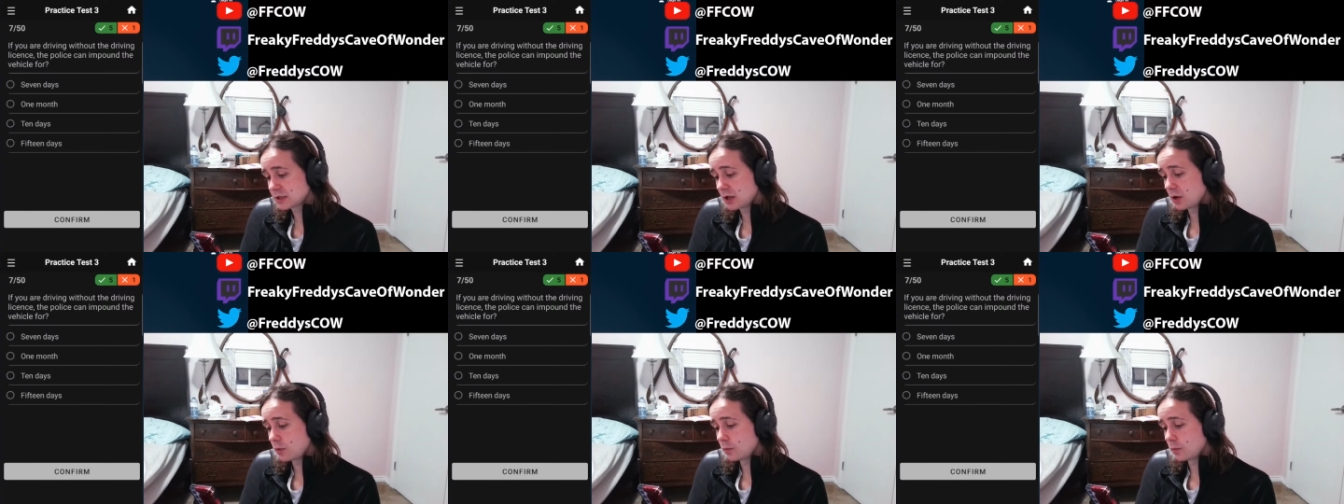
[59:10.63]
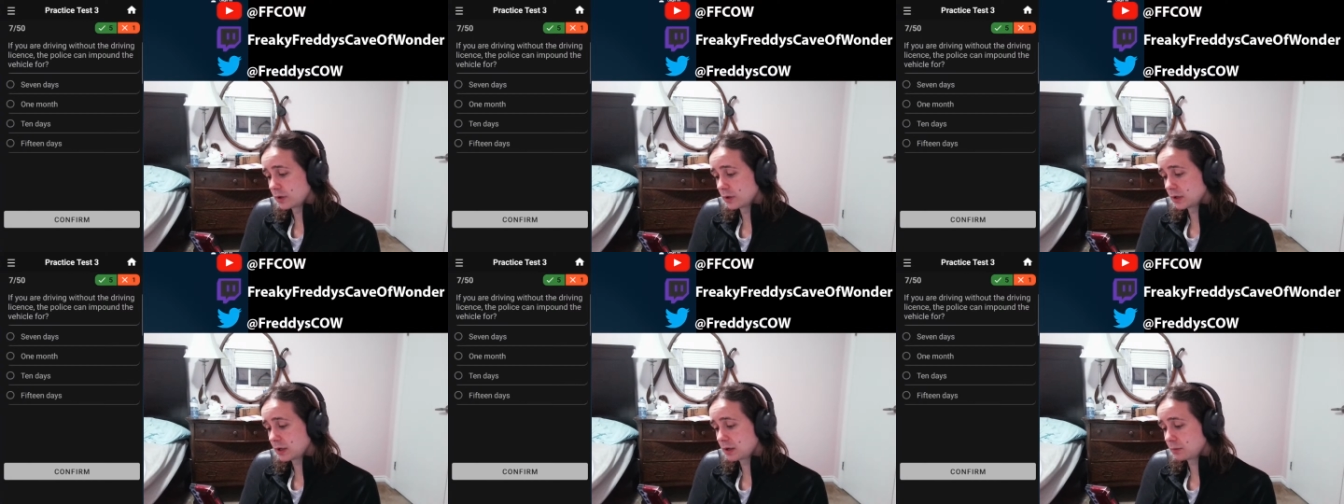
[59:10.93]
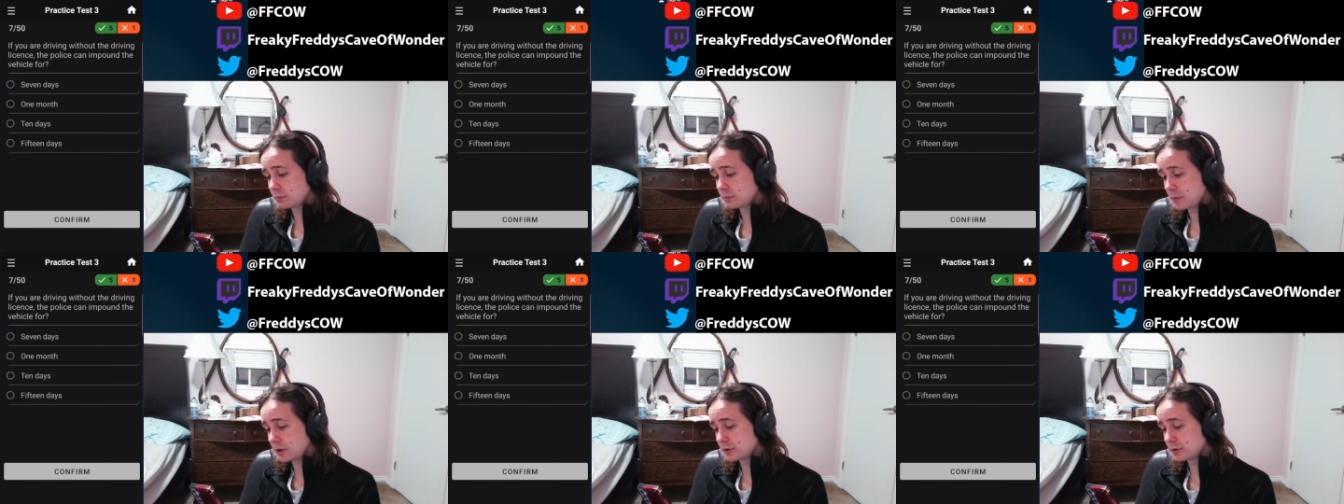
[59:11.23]
1
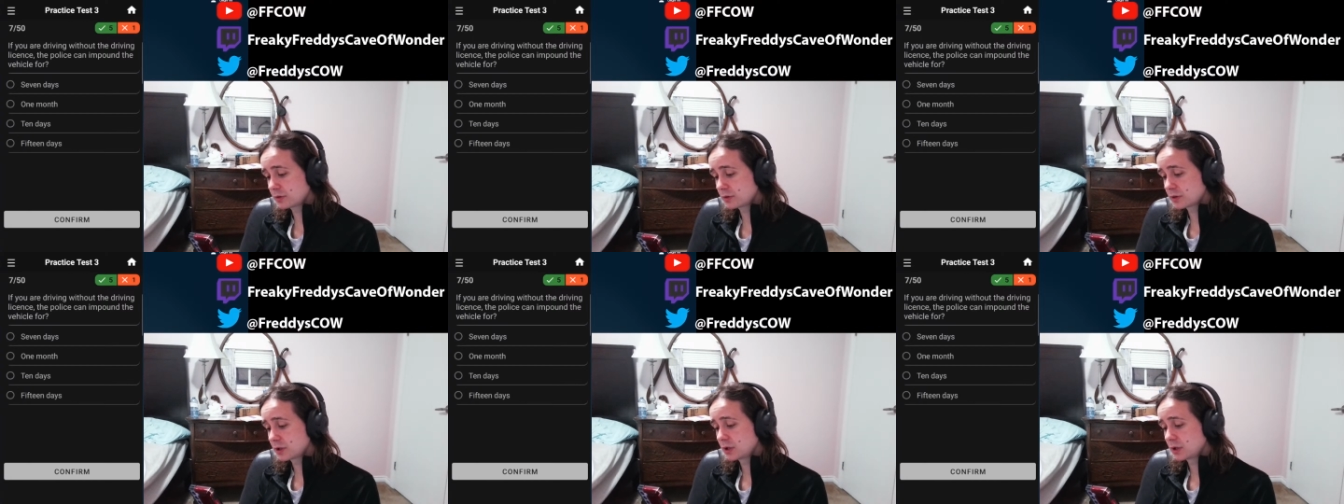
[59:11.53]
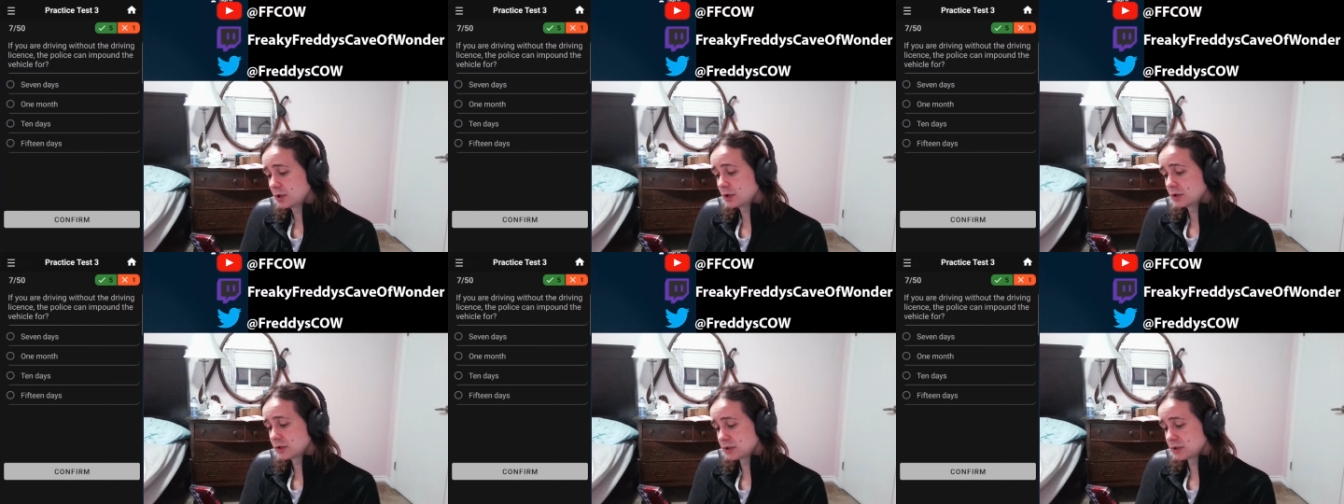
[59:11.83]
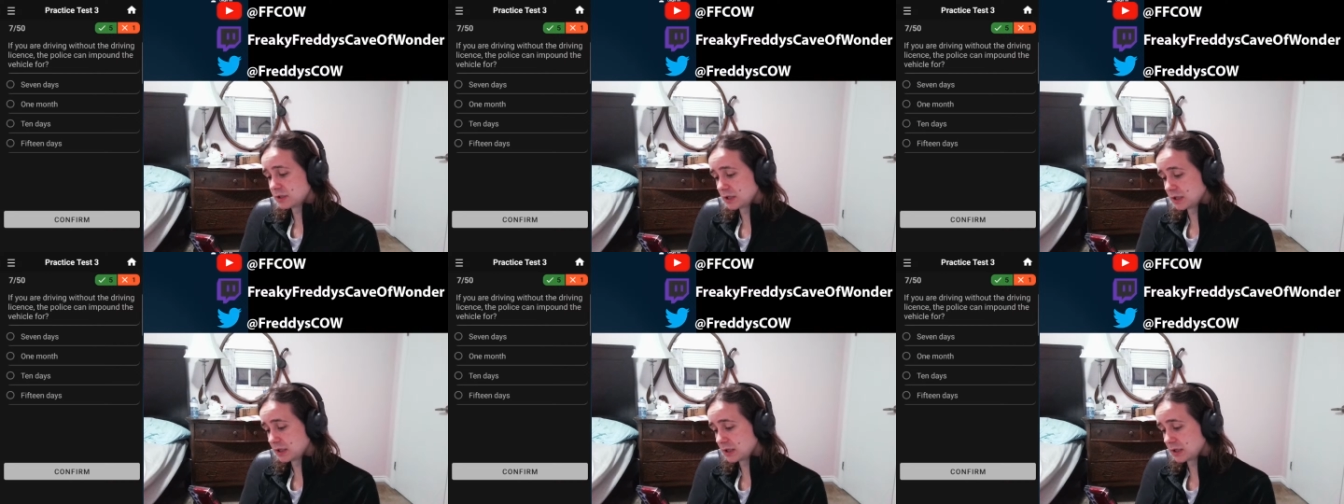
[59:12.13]
month,
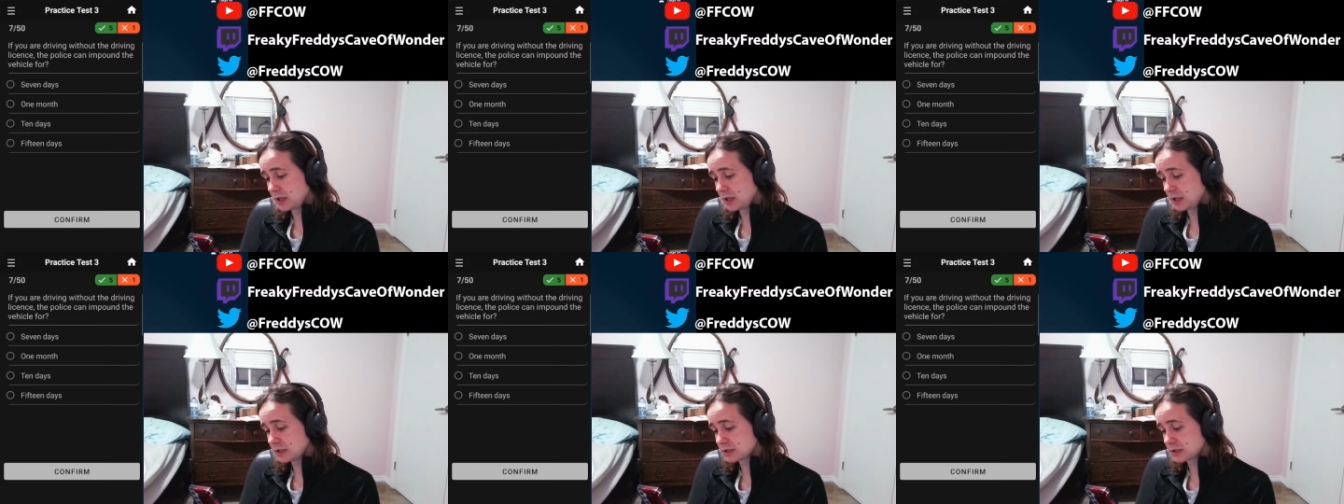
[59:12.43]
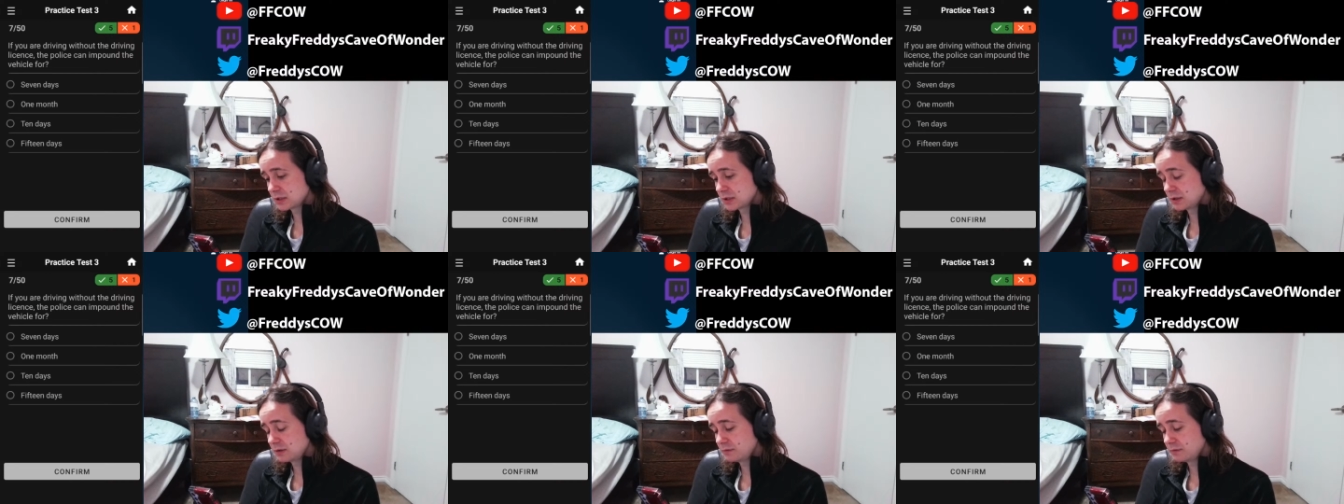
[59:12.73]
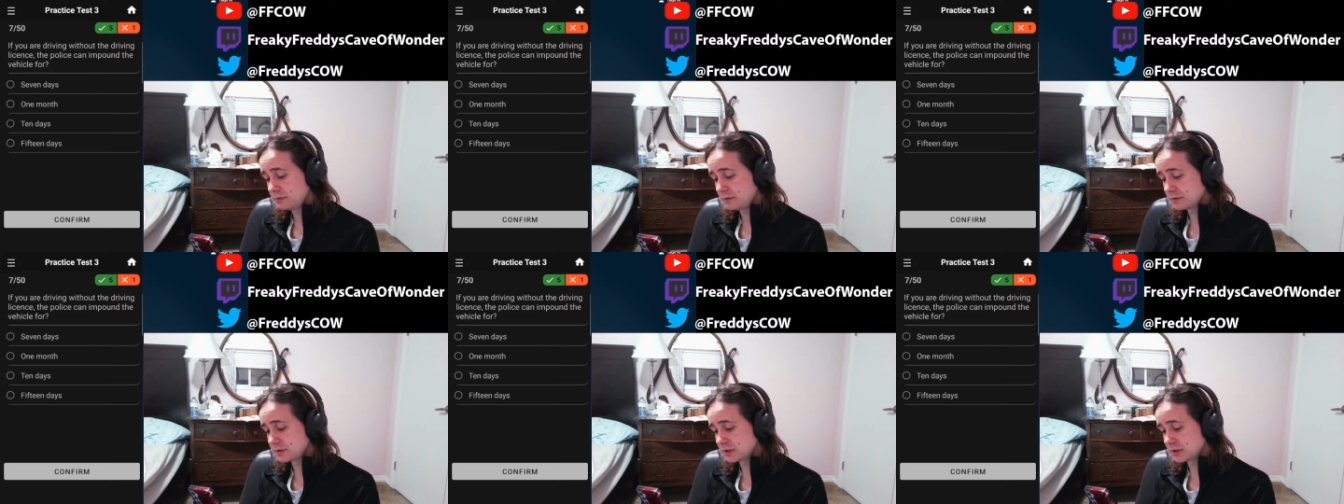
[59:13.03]
10 days,
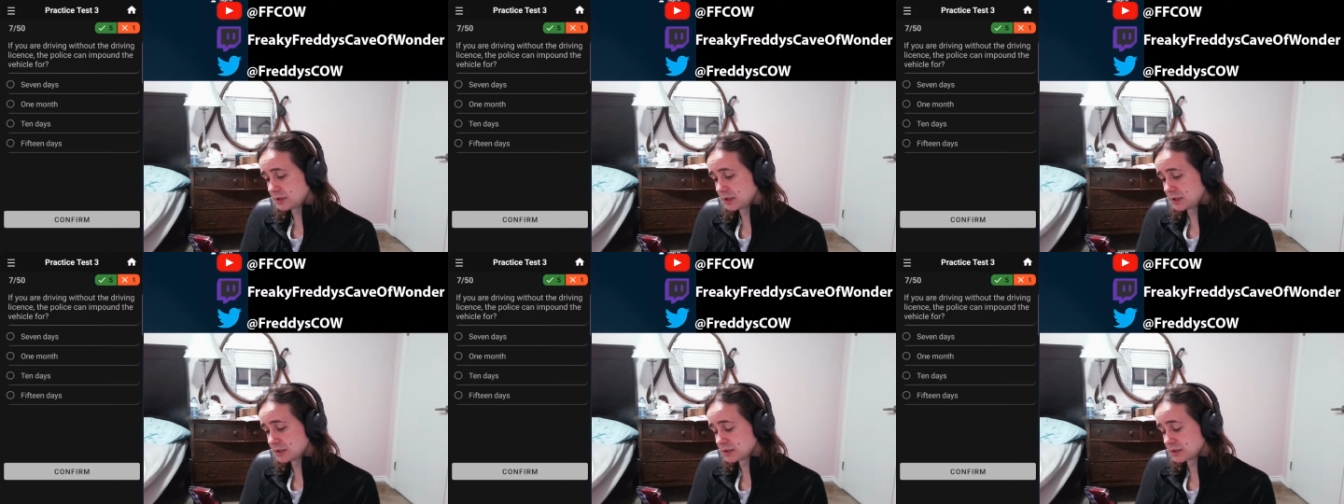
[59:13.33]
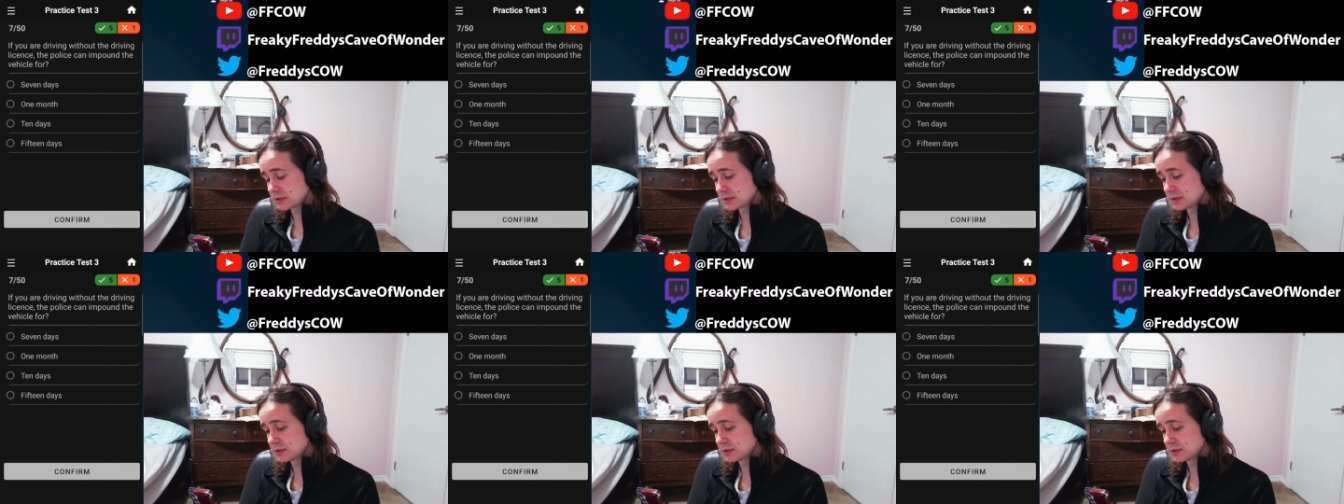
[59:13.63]
15 days.